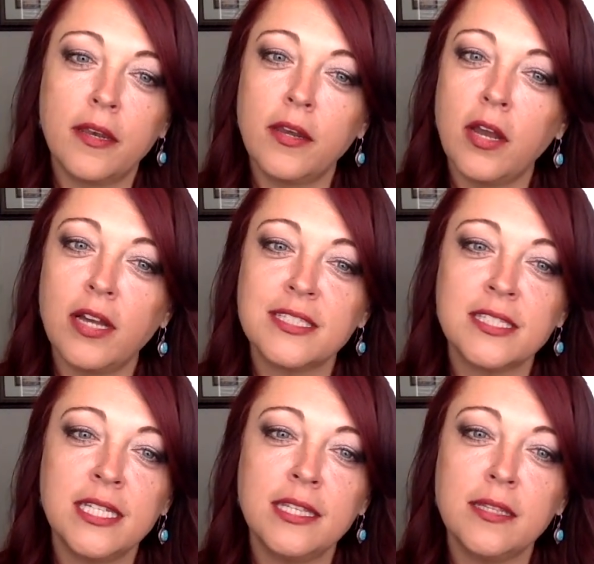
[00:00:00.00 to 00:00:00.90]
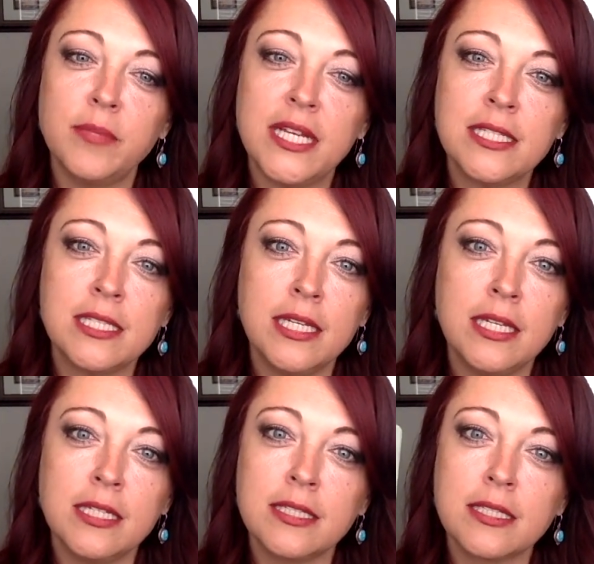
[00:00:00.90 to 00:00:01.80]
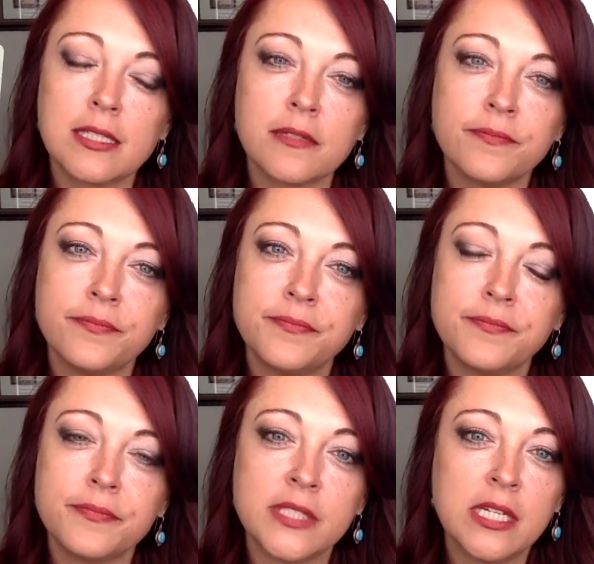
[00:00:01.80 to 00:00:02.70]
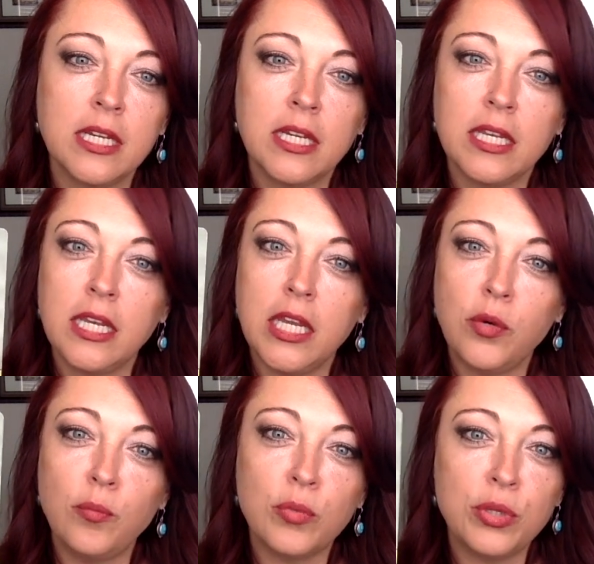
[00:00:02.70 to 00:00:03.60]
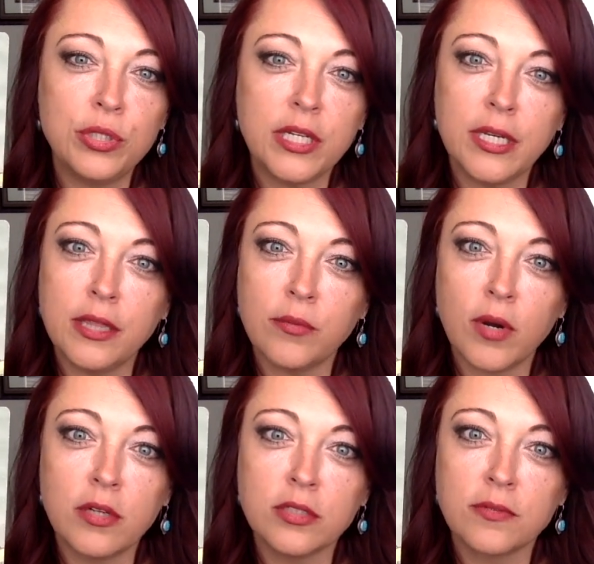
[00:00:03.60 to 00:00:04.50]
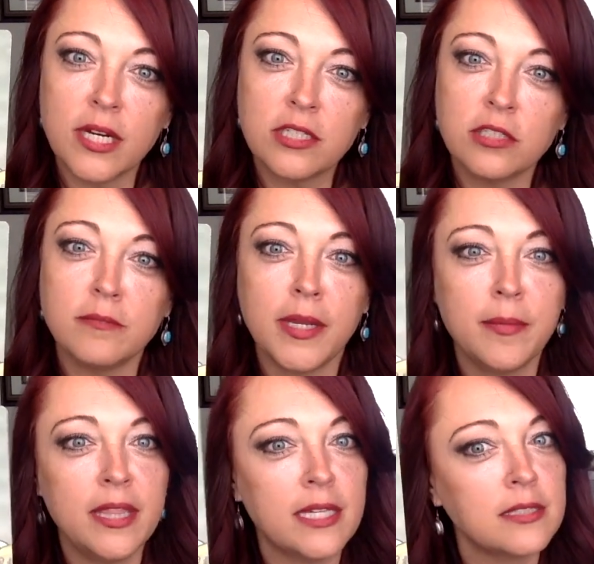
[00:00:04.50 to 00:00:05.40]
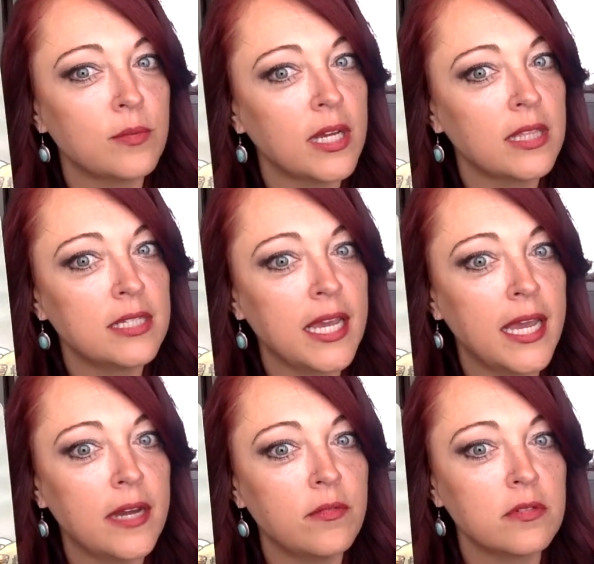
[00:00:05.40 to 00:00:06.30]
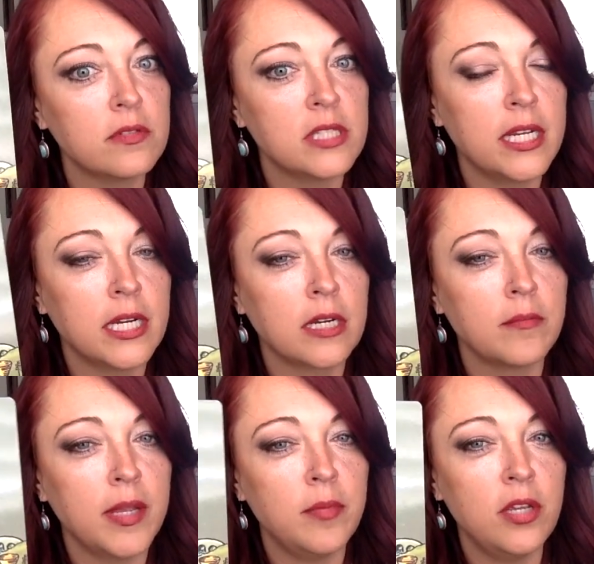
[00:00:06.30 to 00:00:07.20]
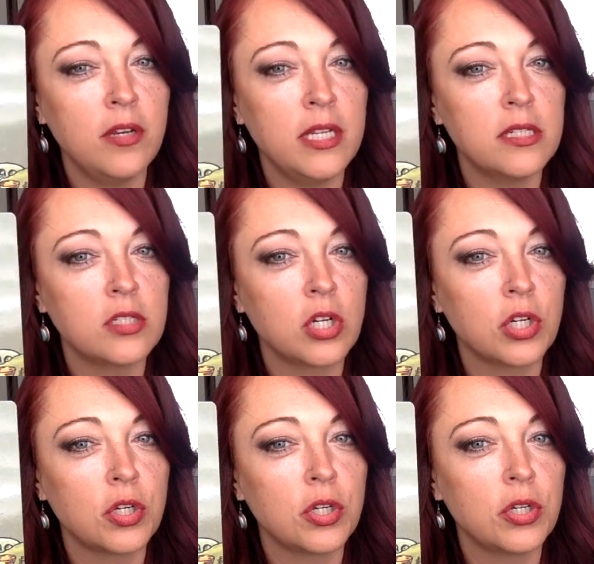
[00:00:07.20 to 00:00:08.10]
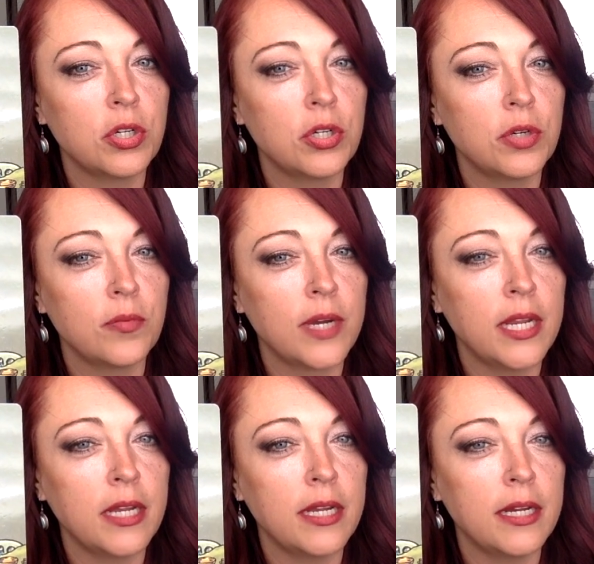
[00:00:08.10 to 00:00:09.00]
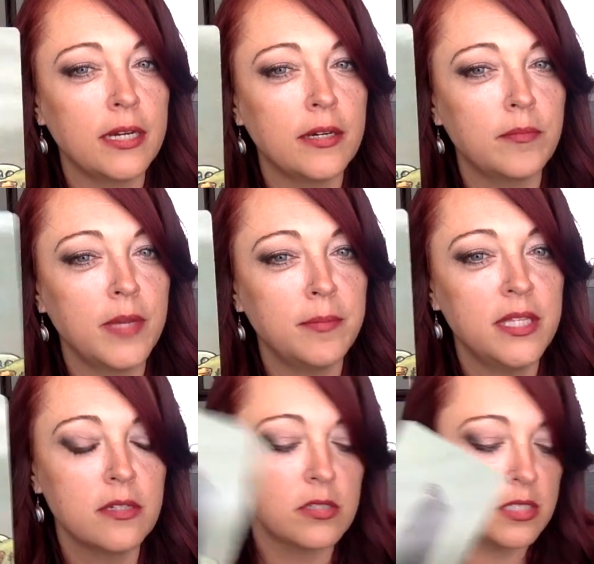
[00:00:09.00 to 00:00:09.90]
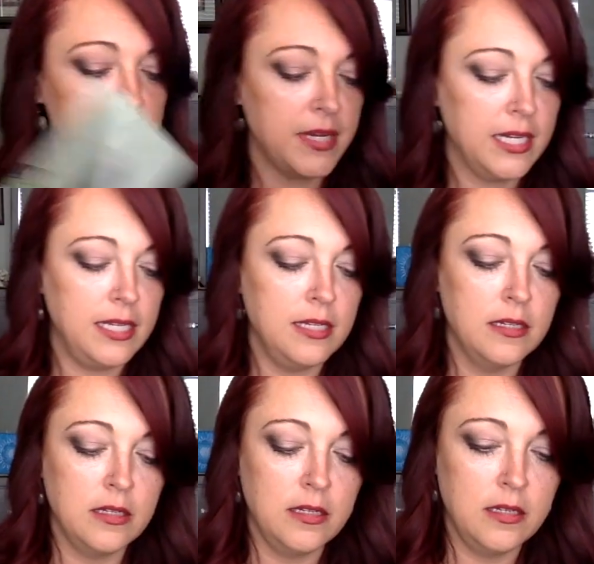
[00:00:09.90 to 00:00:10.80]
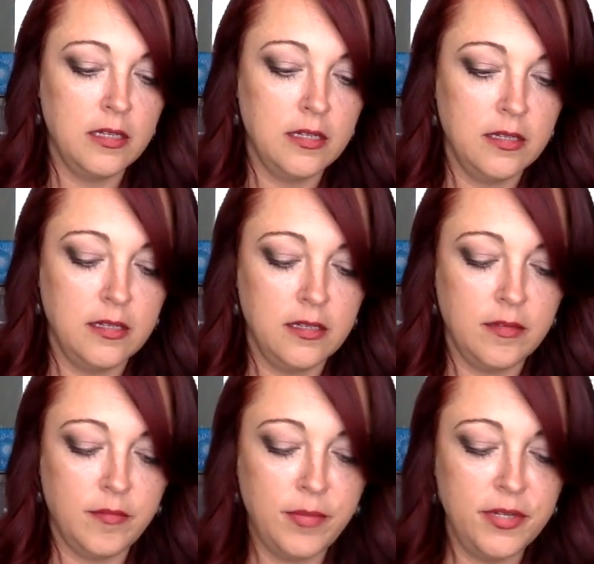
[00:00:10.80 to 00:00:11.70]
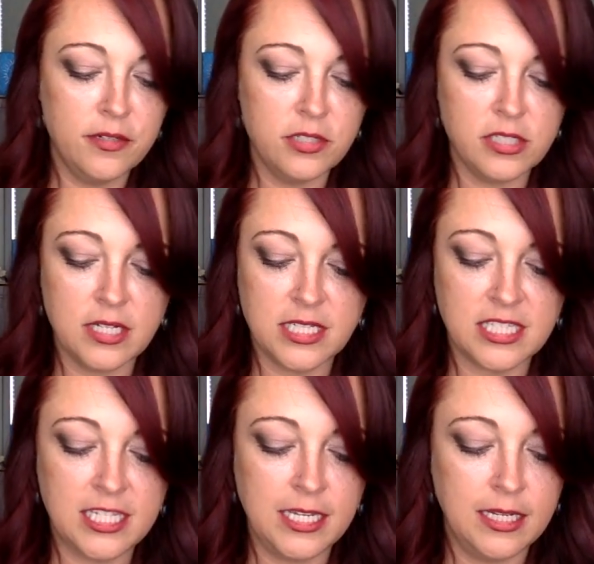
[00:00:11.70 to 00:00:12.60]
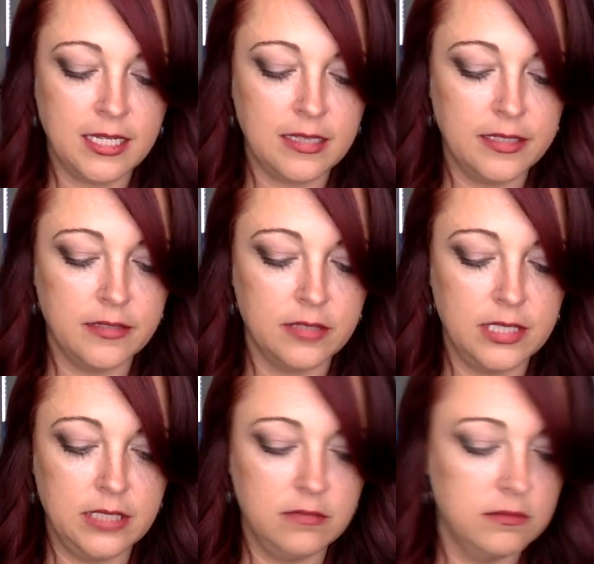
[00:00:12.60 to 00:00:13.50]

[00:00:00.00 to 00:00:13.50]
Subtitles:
Not seeing the blessings. Nope, looking in the wrong direction. Maybe that's why the tower's there. Maybe you need to turn around. Maybe there's somebody. Maybe you're just not seeing it clearly.